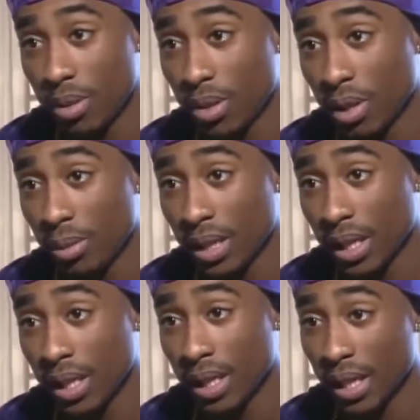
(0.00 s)
You know what I'm
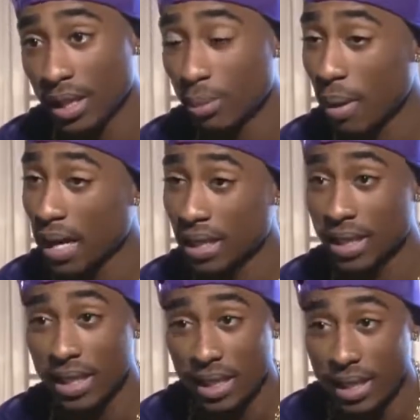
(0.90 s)
saying? Like Spike
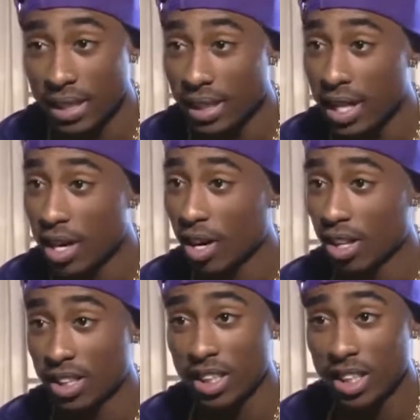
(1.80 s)
Lee and
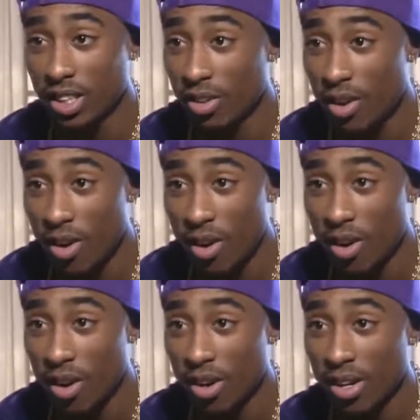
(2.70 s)
Arsenio
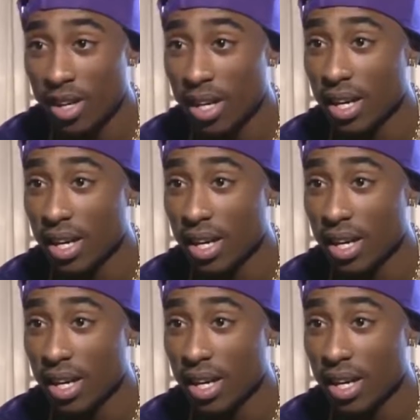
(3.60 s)
Hall.